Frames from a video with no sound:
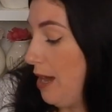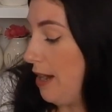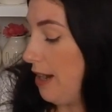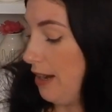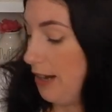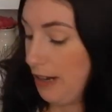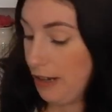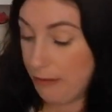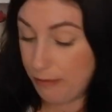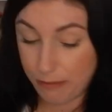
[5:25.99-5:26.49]

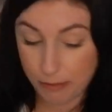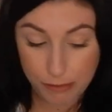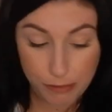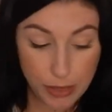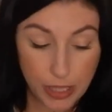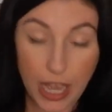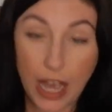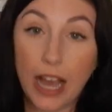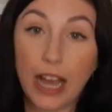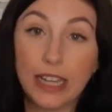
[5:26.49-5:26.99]
um,
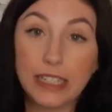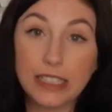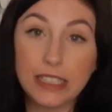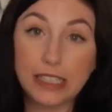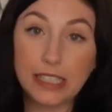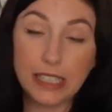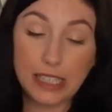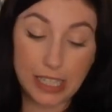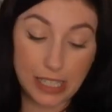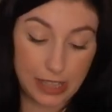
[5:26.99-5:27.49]
yeah, I
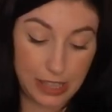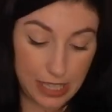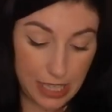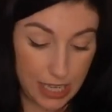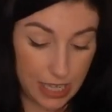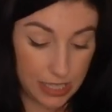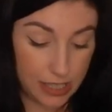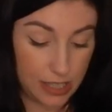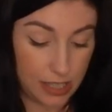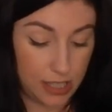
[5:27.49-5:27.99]
did get
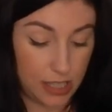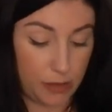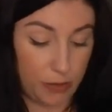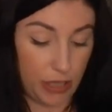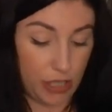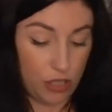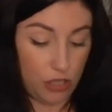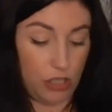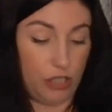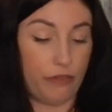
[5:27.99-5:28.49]
these,
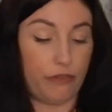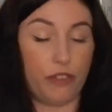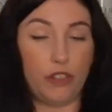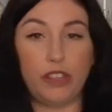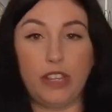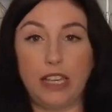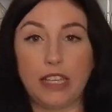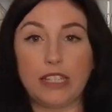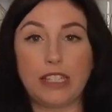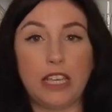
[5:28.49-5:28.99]
especially for
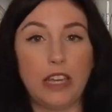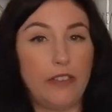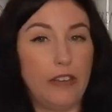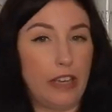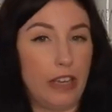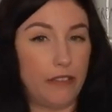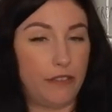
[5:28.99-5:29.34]
Thanksgiving.